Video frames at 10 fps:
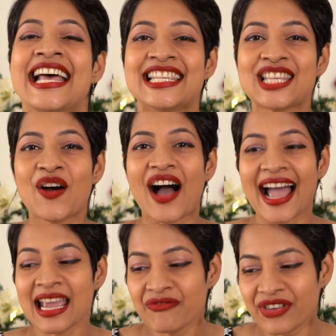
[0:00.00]
So I
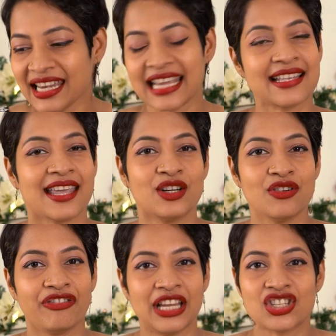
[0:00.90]
am very excited to
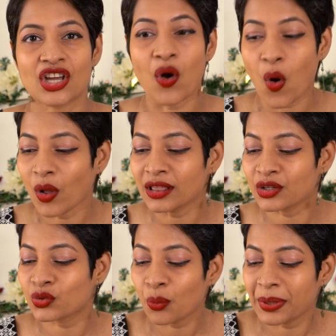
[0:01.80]
feature all the
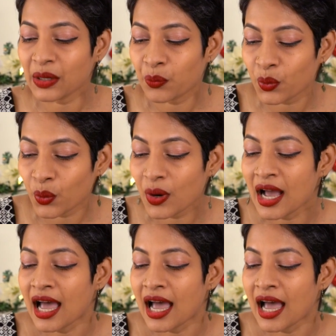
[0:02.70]
Ruby Woo